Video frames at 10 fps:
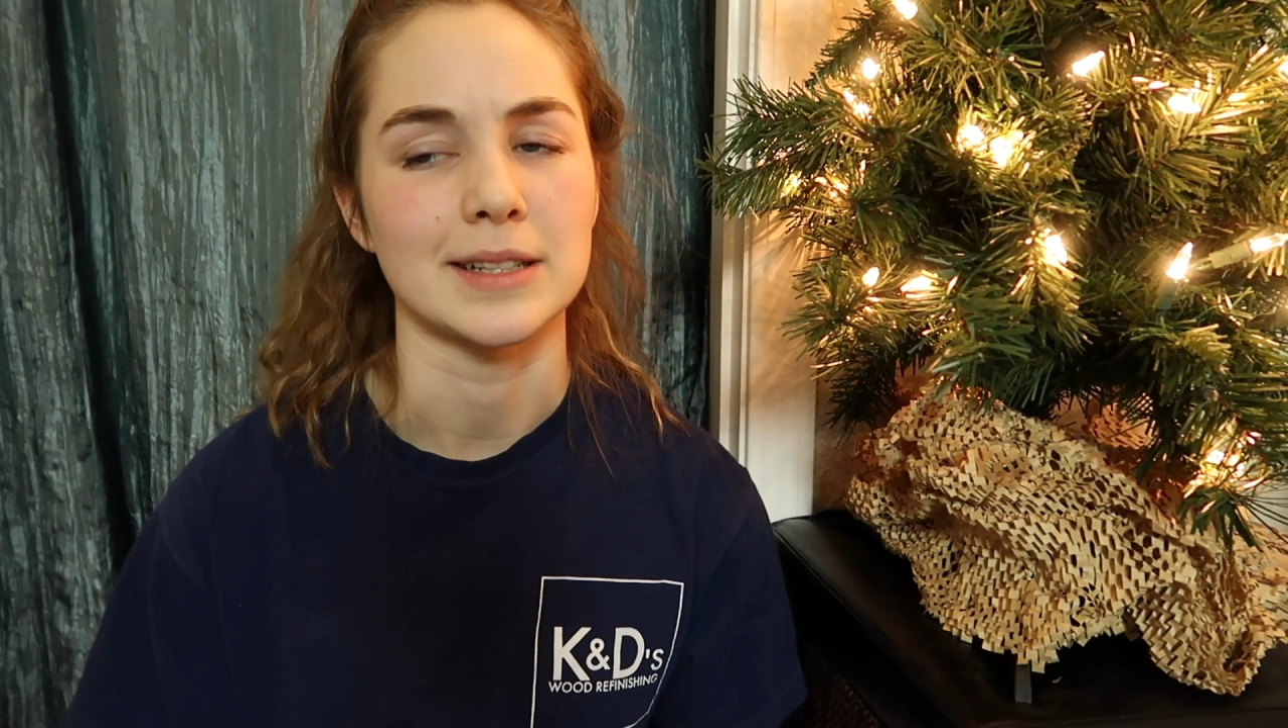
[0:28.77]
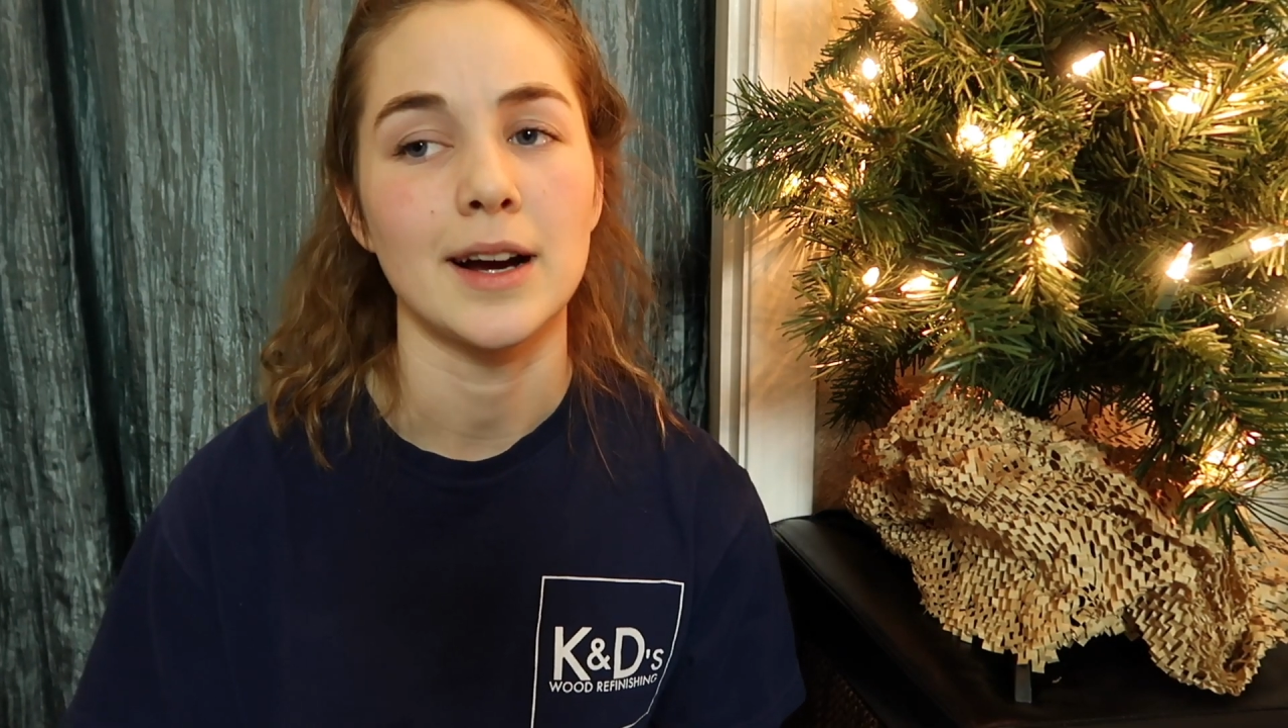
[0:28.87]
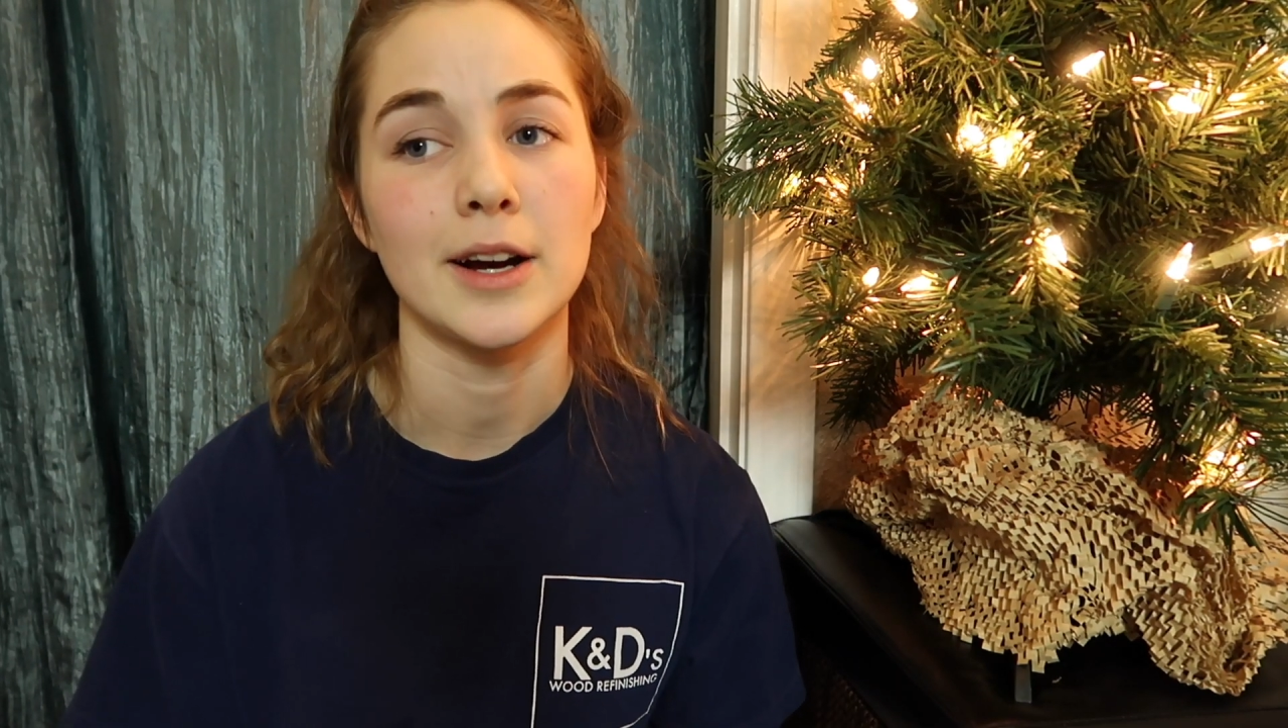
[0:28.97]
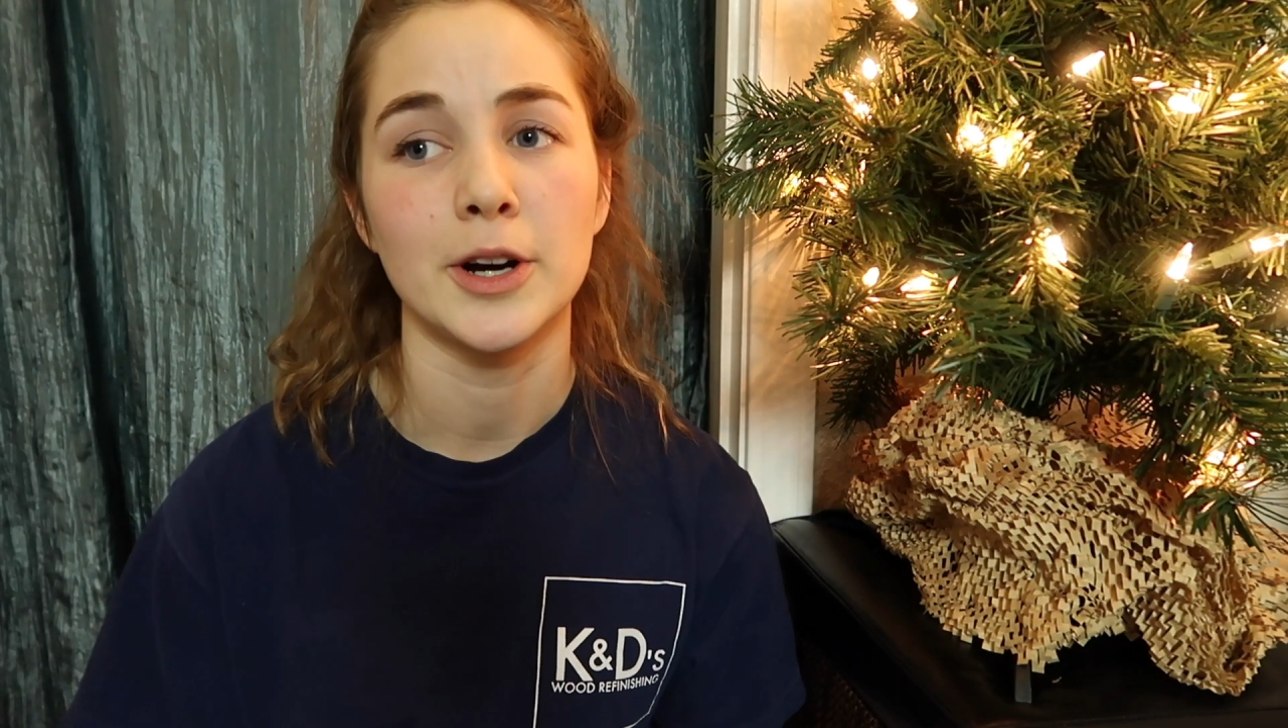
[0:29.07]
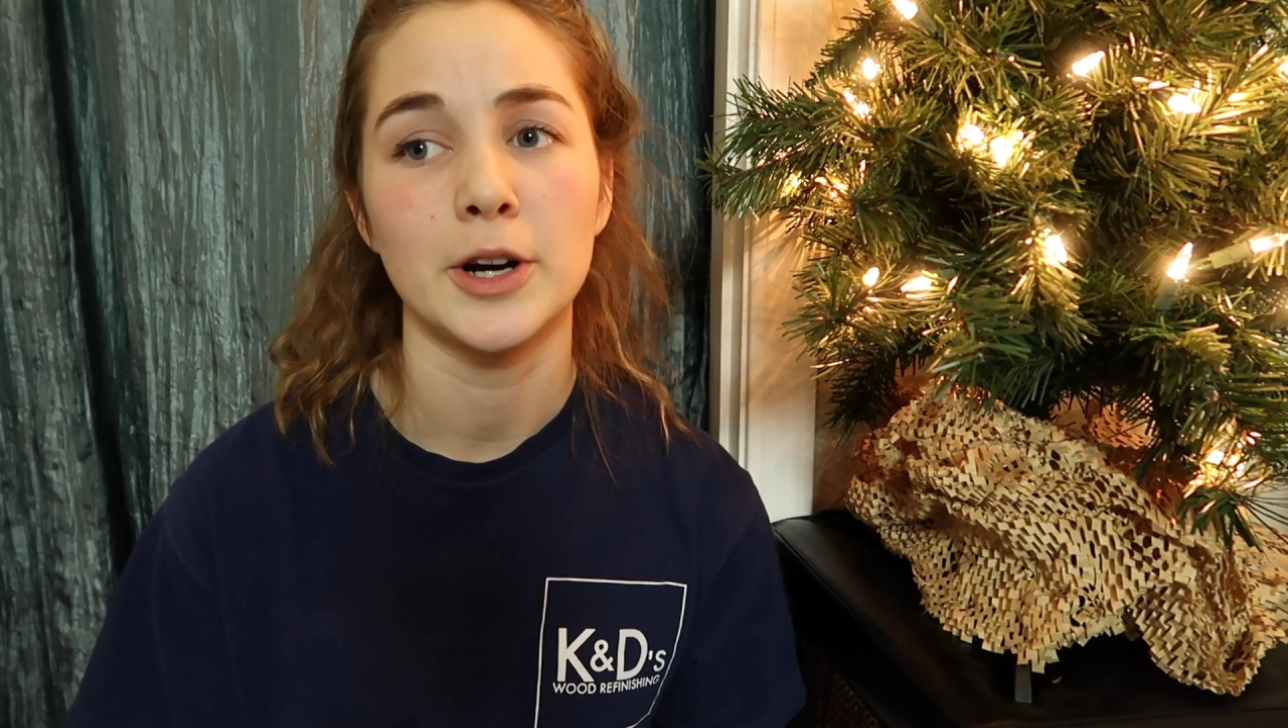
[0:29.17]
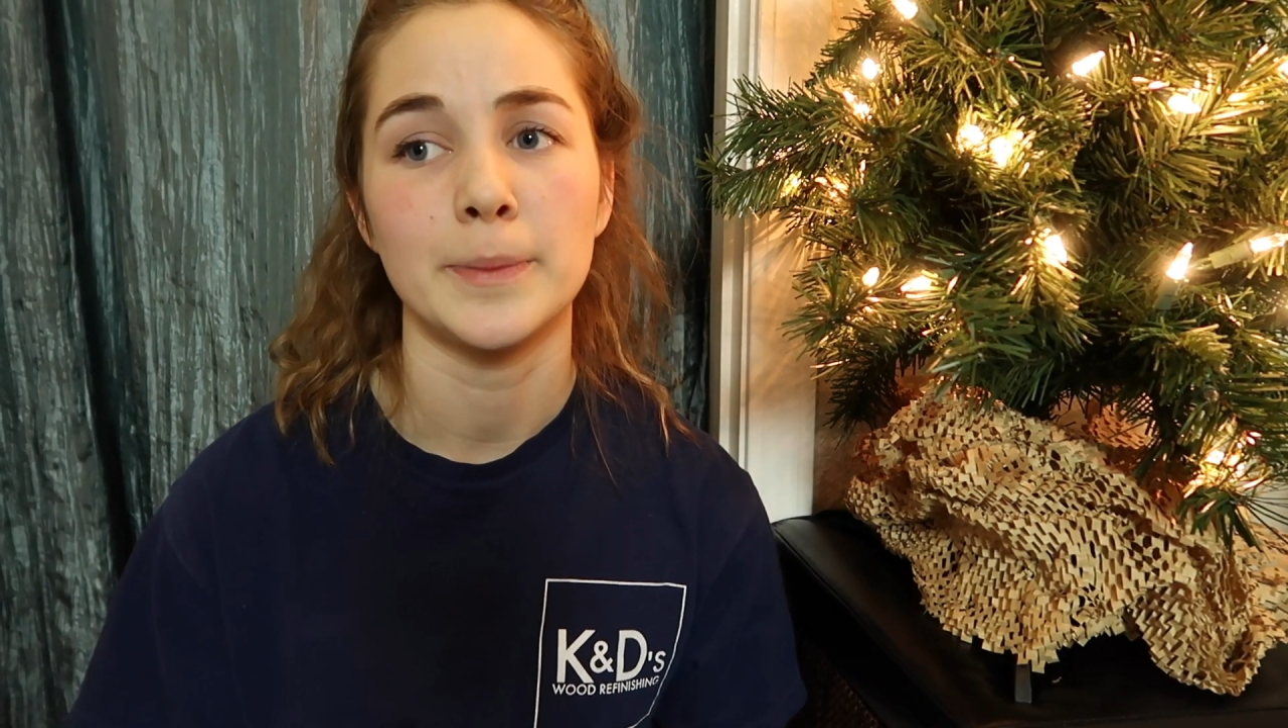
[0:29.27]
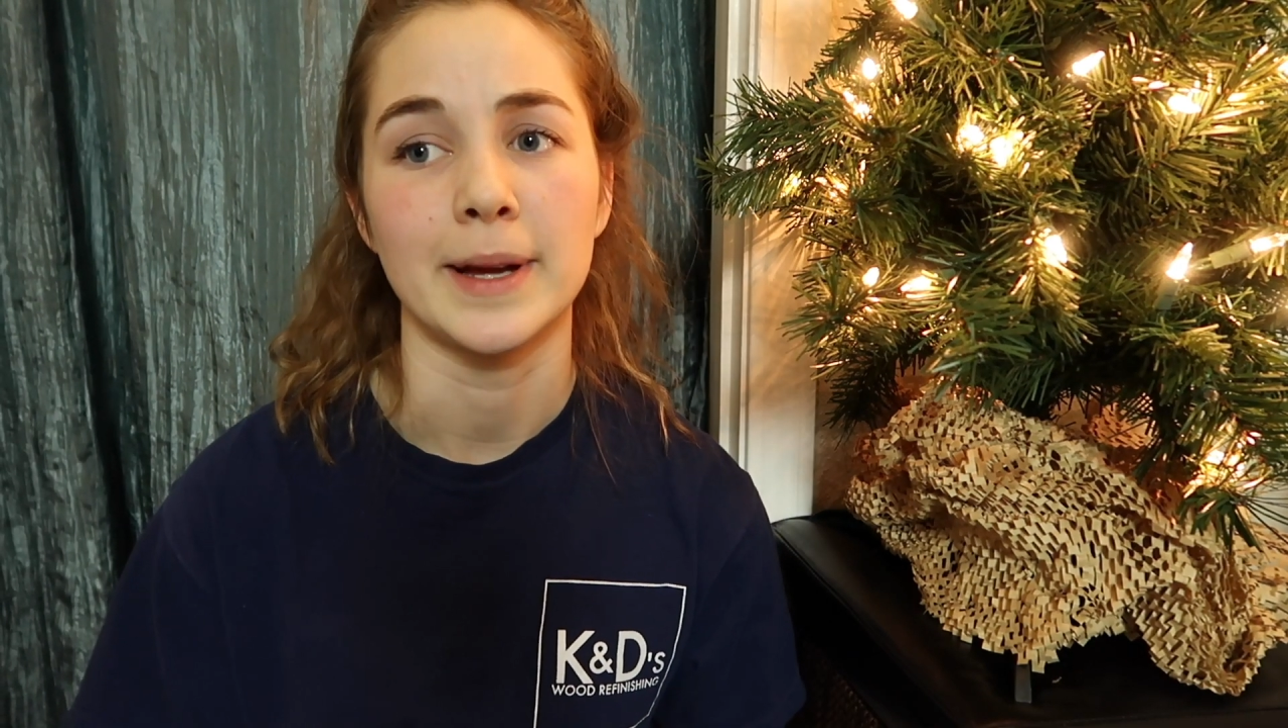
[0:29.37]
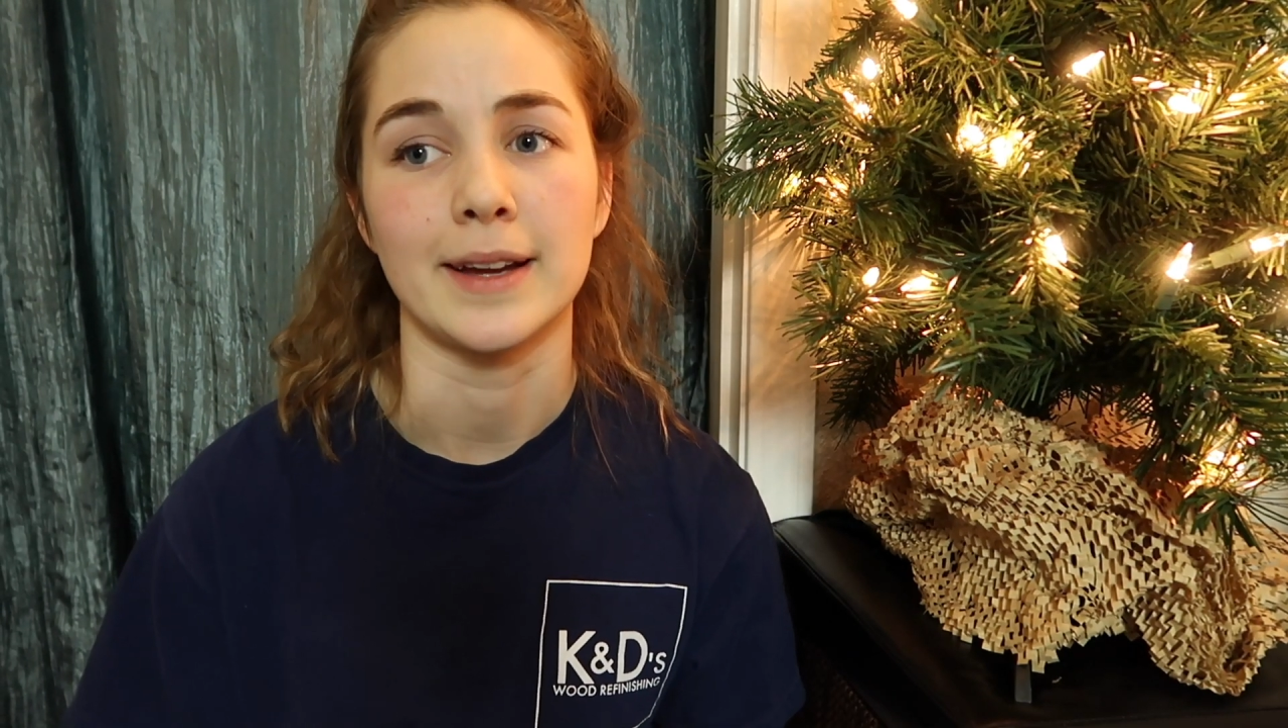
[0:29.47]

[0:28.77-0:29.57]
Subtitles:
I got home